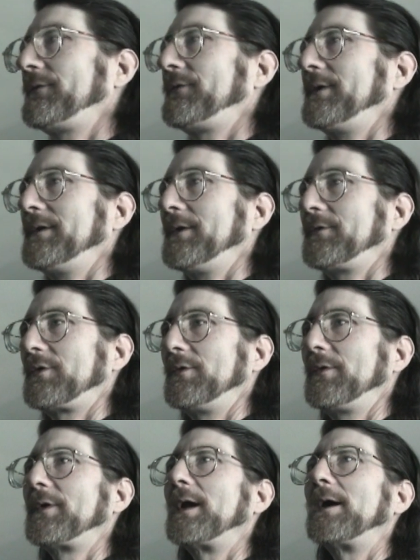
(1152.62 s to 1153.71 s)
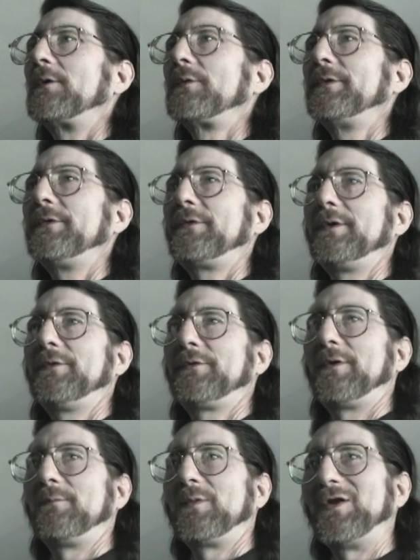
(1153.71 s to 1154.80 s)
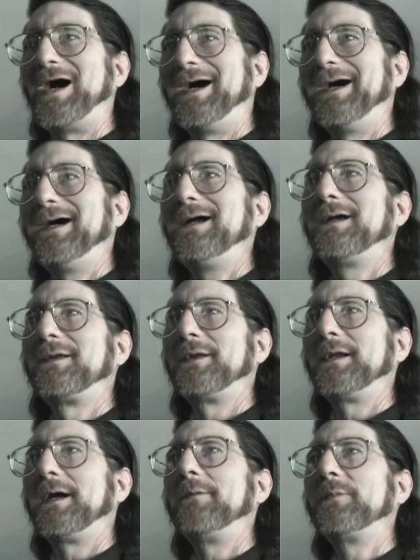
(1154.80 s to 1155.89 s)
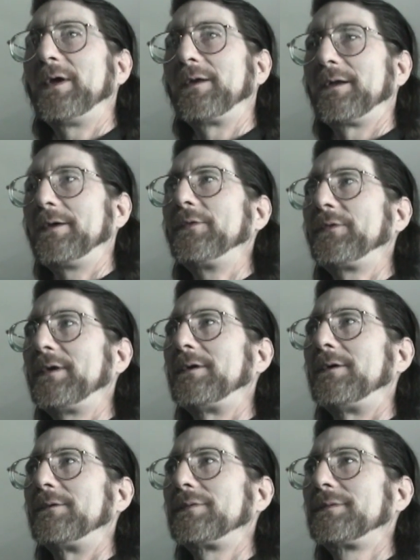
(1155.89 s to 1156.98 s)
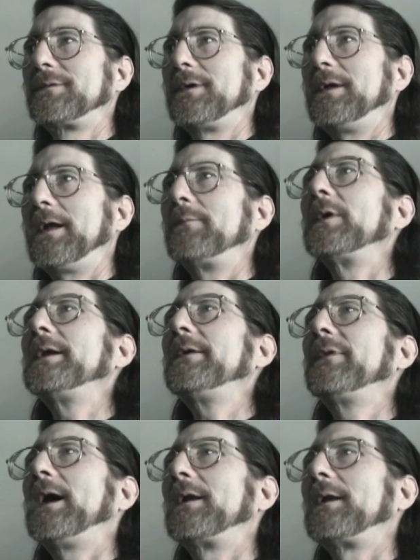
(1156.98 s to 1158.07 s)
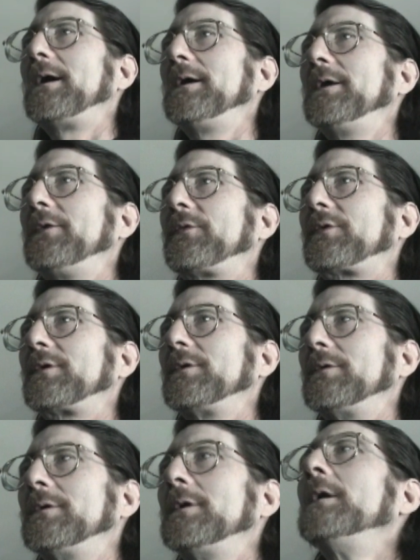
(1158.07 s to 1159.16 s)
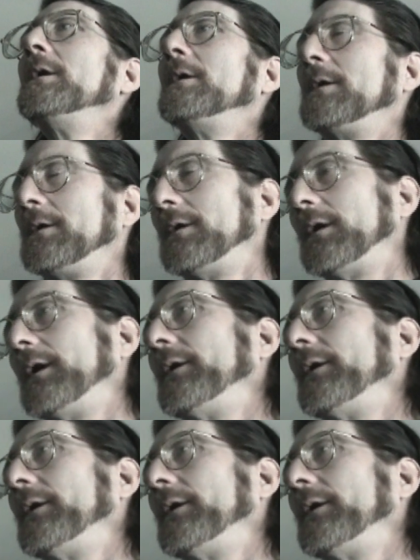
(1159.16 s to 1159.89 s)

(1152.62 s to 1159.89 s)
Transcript: see the truth and I only see some lie that I'm telling self, and I believe that lie is true, I